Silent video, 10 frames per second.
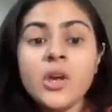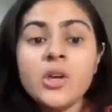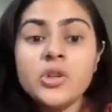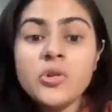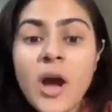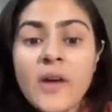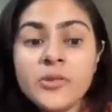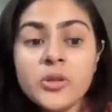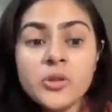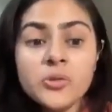You have
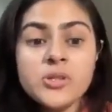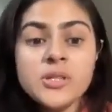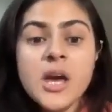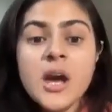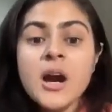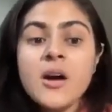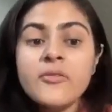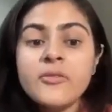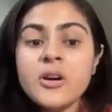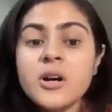to use a
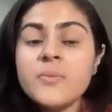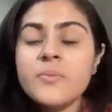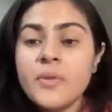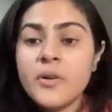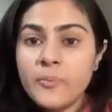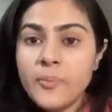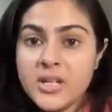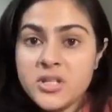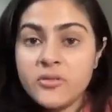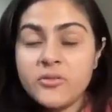firm
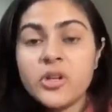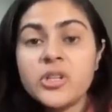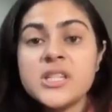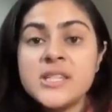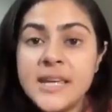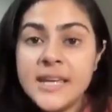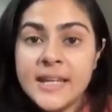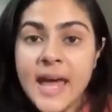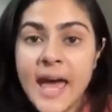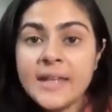pressure for the
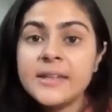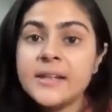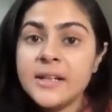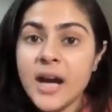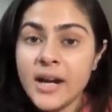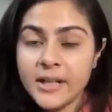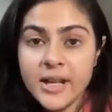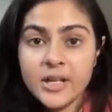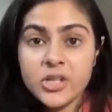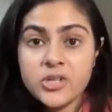skin and the
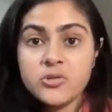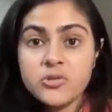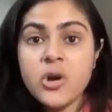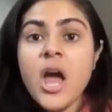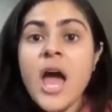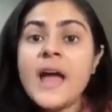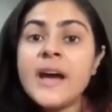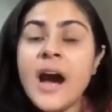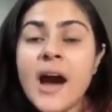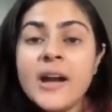underlying tissue, and
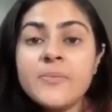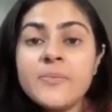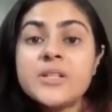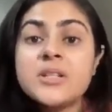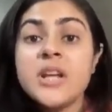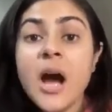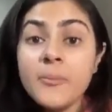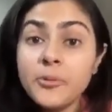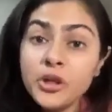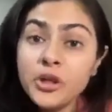hard pressure
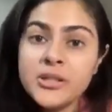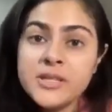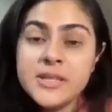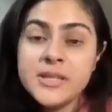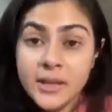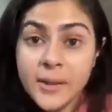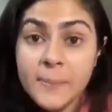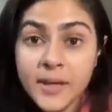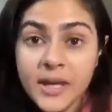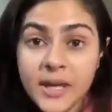up to your rib
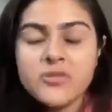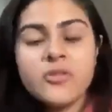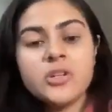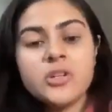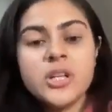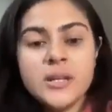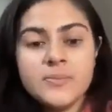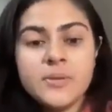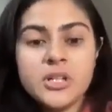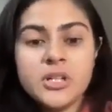cage for the
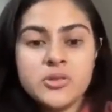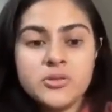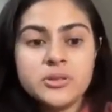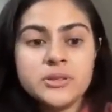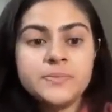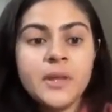deeper tissues.